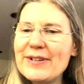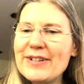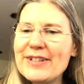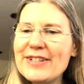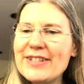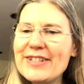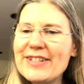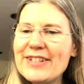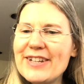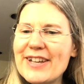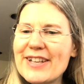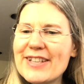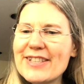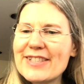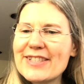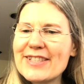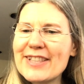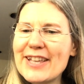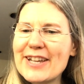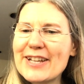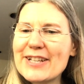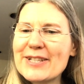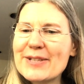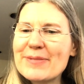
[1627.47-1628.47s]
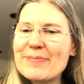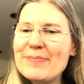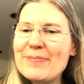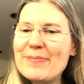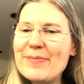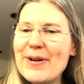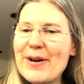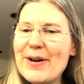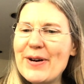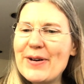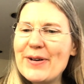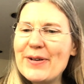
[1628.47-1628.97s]
Jan likes
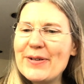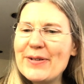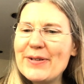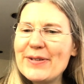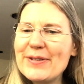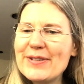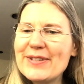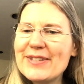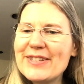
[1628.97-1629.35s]
both.